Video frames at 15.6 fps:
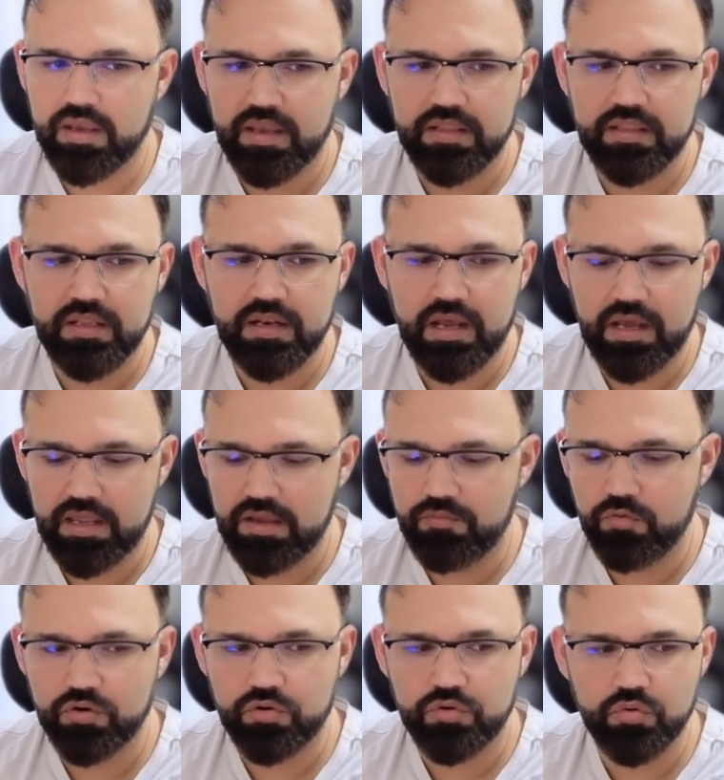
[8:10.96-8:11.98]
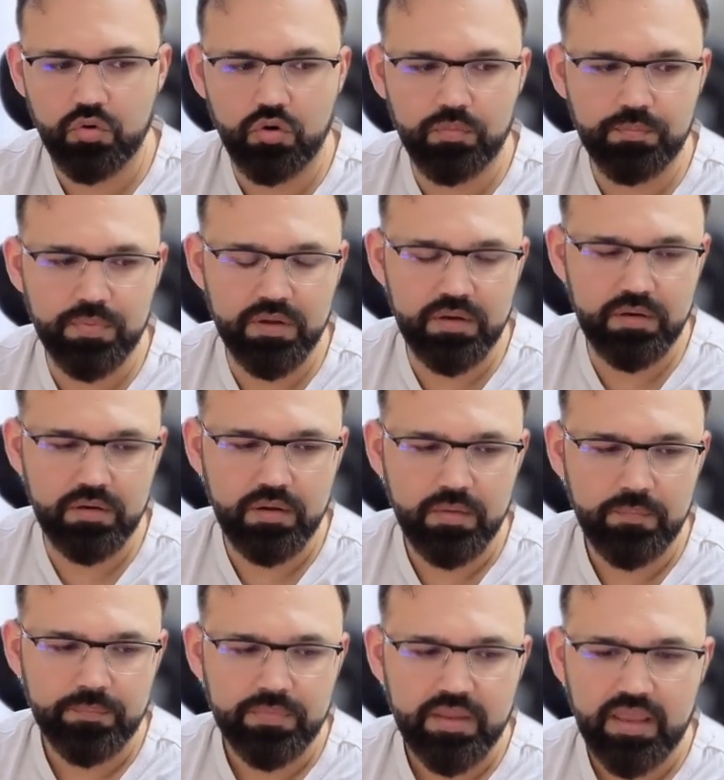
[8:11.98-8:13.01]
and then I want to open
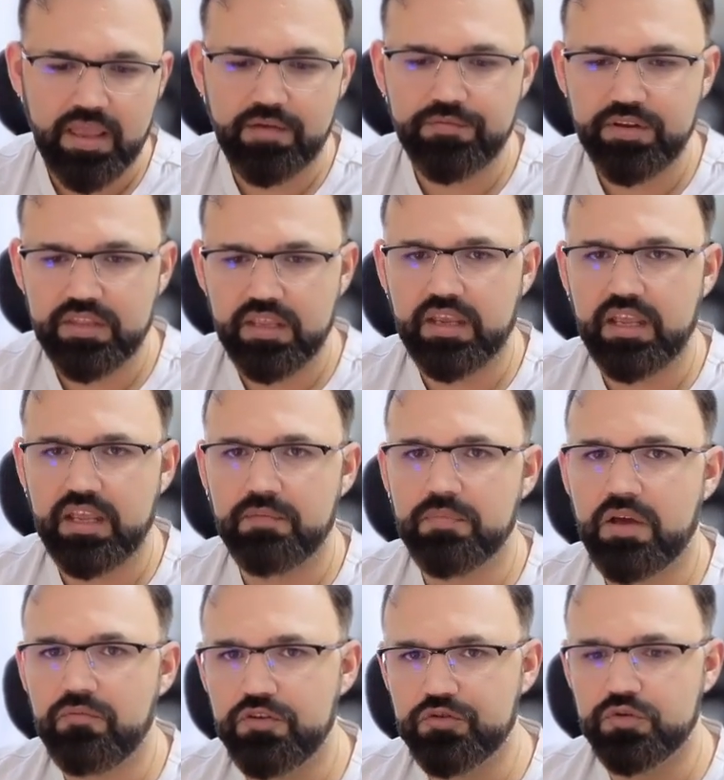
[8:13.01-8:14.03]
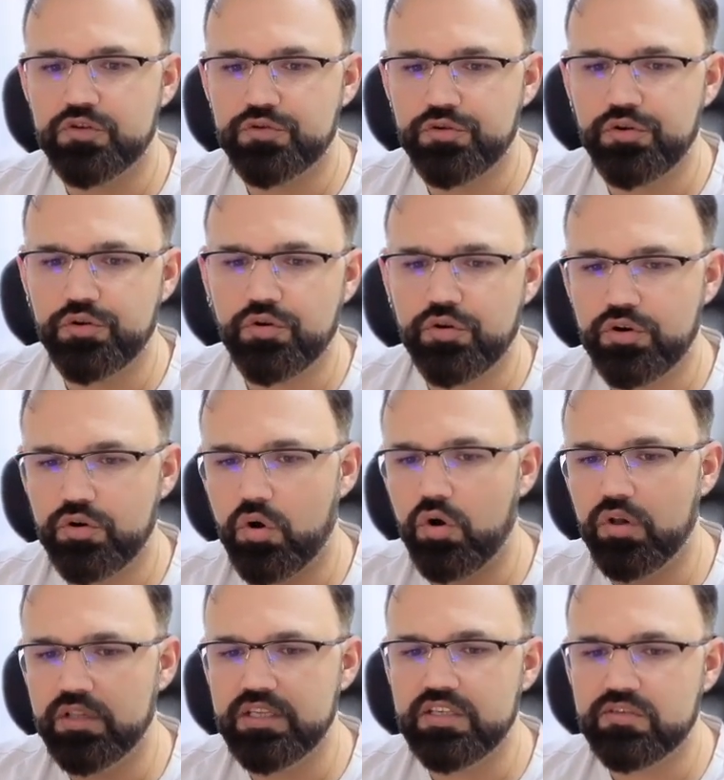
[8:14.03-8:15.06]
everything in my Visual Studio Code,
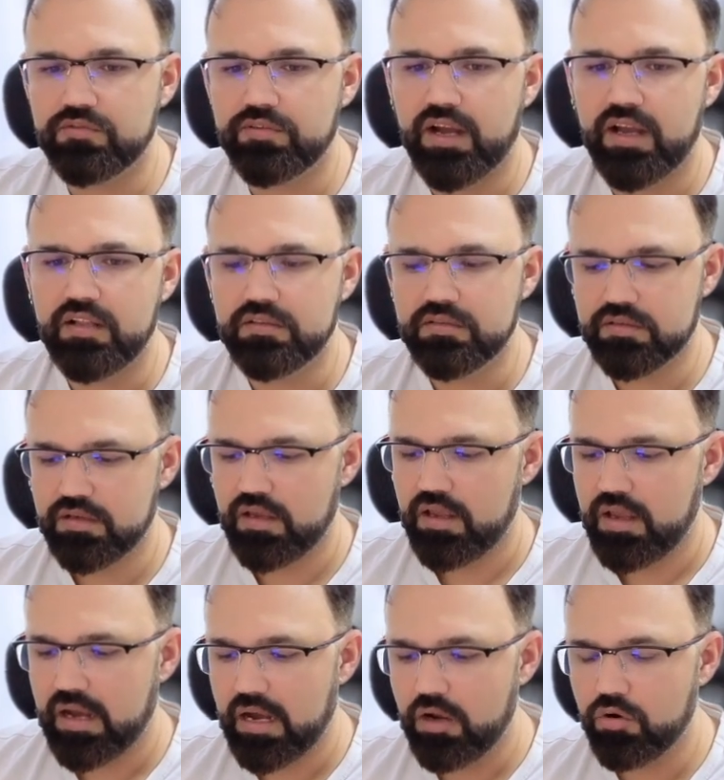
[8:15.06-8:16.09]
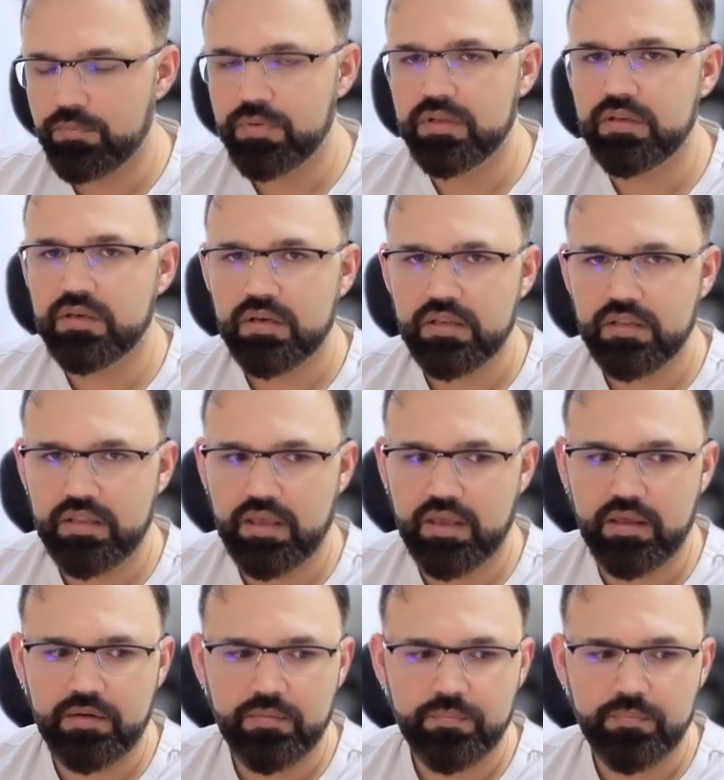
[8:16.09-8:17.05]
all these files. I'll open there.